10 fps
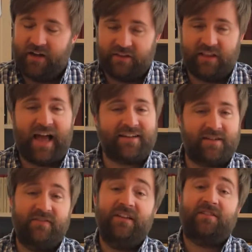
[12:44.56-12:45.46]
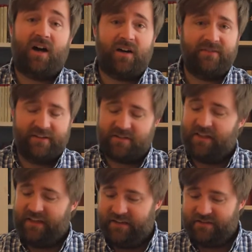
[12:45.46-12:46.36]
The last of these,
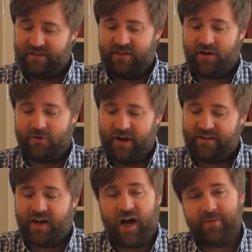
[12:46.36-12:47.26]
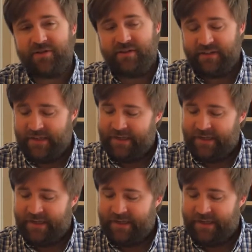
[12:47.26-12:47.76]
obviously, is the correct option.